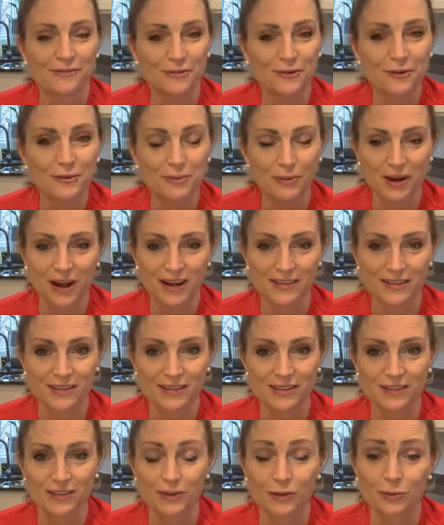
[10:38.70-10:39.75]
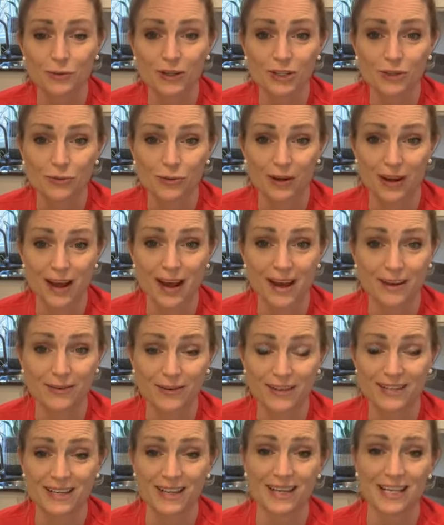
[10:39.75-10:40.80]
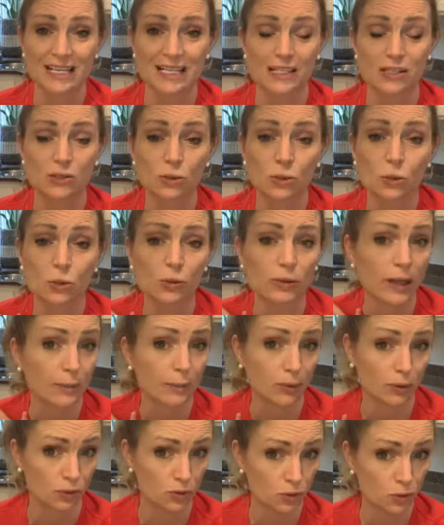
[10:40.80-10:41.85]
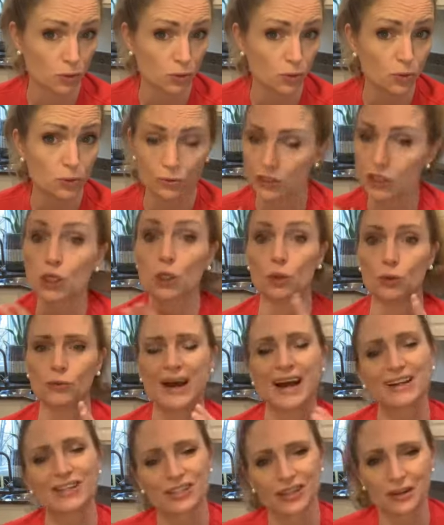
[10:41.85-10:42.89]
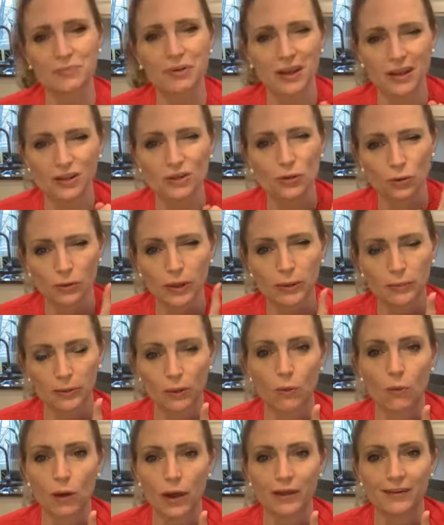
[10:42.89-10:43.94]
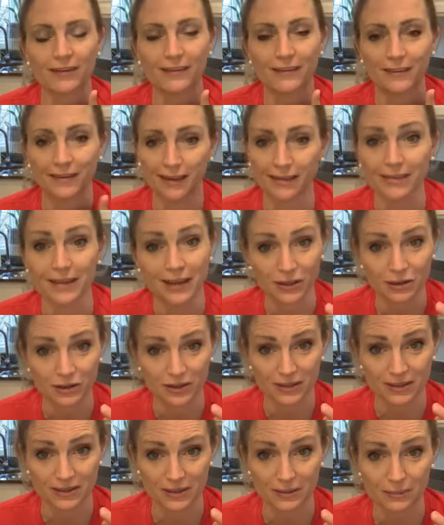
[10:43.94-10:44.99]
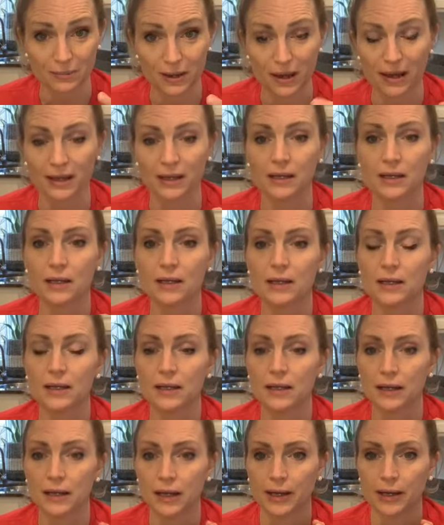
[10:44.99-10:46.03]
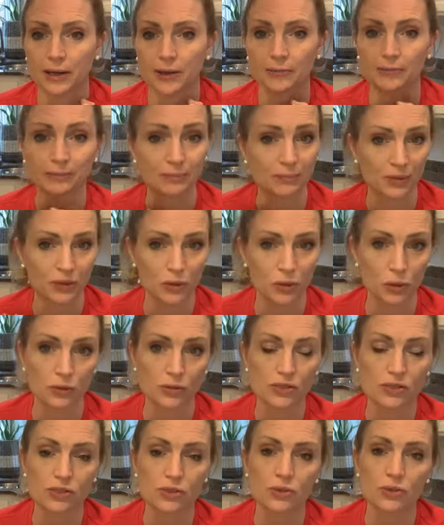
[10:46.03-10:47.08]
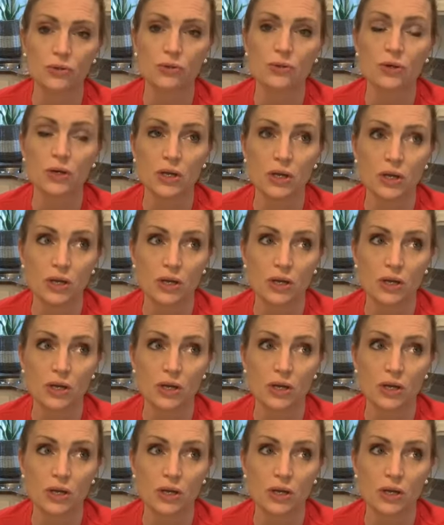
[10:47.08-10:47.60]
food processor, which what I would say is tool number two. Actually, probably tool number 1, and then your Instant Pot. But those two,